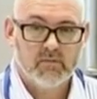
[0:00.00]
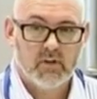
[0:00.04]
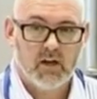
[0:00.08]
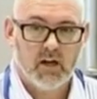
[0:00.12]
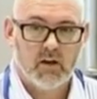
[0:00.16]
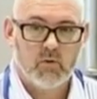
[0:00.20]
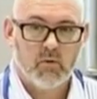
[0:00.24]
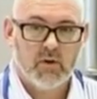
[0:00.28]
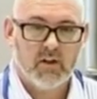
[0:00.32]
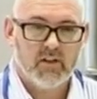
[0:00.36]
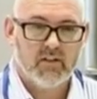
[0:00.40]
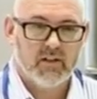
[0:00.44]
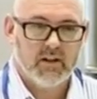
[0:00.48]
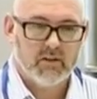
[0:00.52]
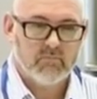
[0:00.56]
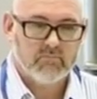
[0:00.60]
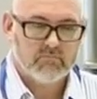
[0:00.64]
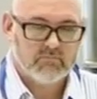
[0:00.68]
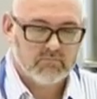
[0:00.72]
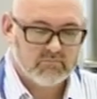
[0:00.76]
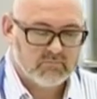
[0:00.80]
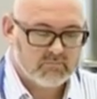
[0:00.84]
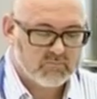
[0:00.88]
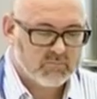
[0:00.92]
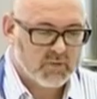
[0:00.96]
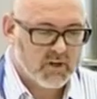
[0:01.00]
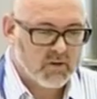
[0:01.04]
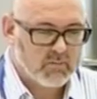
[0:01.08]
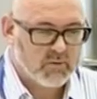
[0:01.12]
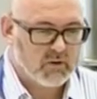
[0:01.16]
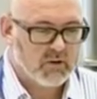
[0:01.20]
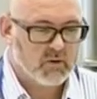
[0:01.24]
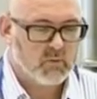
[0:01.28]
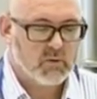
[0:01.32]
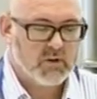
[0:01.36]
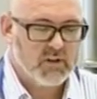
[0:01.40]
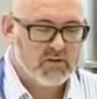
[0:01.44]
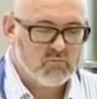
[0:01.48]
Are we the
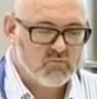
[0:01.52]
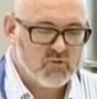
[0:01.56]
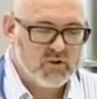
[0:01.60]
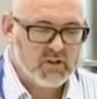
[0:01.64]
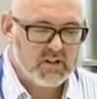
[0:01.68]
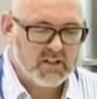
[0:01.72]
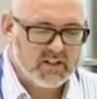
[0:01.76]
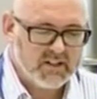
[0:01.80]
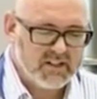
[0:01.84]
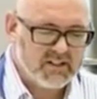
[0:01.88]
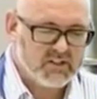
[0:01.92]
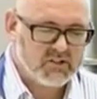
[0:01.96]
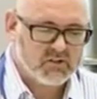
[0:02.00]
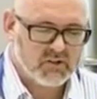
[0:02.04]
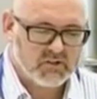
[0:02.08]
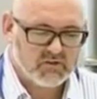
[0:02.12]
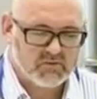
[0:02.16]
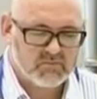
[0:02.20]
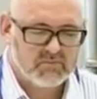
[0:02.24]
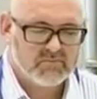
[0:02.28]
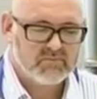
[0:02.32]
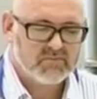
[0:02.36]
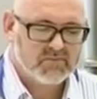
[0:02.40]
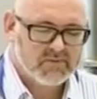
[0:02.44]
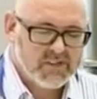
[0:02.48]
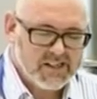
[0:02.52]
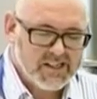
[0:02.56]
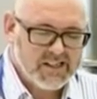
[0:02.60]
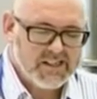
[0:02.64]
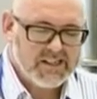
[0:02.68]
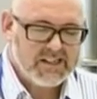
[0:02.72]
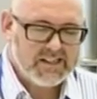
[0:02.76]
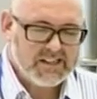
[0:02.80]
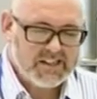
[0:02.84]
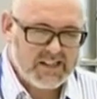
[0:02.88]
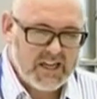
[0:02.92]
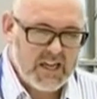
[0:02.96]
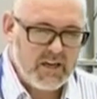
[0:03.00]
people that we really need to sort of
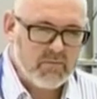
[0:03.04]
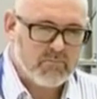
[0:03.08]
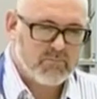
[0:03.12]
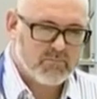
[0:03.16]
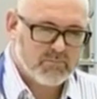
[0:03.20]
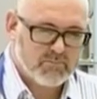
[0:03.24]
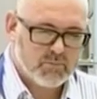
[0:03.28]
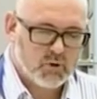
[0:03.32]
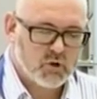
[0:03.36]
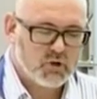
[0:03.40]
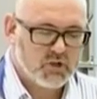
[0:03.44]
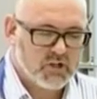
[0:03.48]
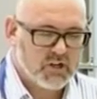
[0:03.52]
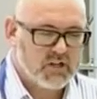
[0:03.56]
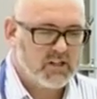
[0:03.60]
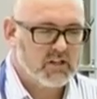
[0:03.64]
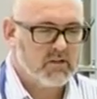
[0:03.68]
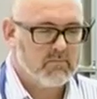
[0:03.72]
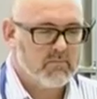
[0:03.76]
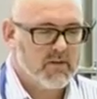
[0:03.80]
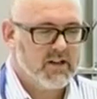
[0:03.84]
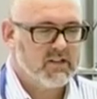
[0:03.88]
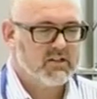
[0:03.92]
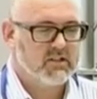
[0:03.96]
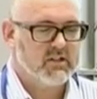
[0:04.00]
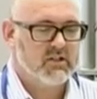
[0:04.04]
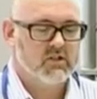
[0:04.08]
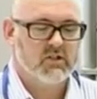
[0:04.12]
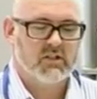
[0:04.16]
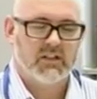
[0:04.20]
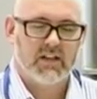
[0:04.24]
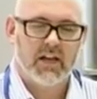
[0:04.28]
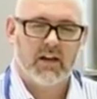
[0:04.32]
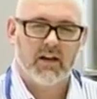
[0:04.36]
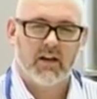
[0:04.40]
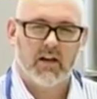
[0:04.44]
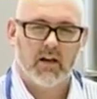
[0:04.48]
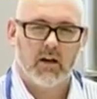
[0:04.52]
keep pushing the message
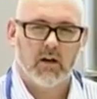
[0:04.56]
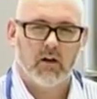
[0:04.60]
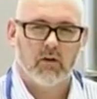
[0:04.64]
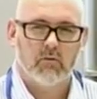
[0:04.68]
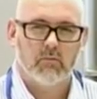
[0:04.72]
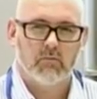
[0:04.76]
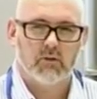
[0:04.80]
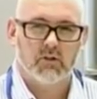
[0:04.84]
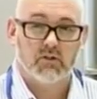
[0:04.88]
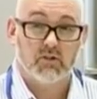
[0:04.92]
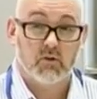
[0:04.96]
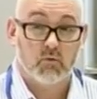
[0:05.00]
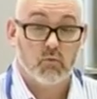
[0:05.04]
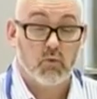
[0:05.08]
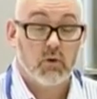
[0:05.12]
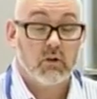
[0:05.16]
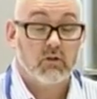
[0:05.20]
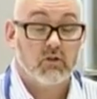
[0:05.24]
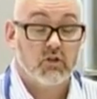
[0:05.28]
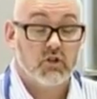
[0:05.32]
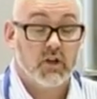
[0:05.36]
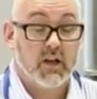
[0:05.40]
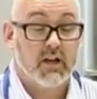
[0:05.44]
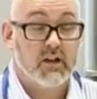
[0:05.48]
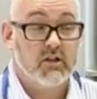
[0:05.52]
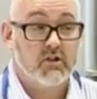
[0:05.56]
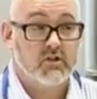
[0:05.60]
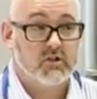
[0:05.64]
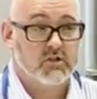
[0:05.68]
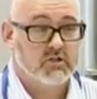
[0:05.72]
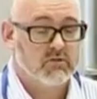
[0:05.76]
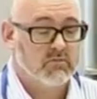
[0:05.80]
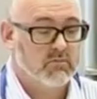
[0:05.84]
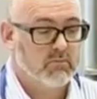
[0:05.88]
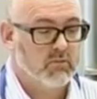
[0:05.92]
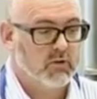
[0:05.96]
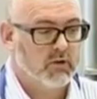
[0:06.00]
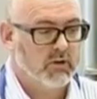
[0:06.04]
to get it home, because it will change at
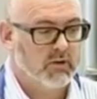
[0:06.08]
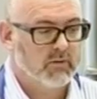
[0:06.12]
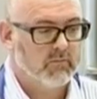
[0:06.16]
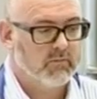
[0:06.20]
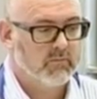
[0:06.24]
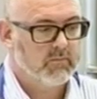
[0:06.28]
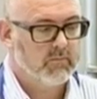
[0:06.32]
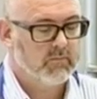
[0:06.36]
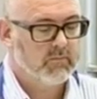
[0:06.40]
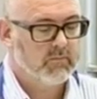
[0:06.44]
some point?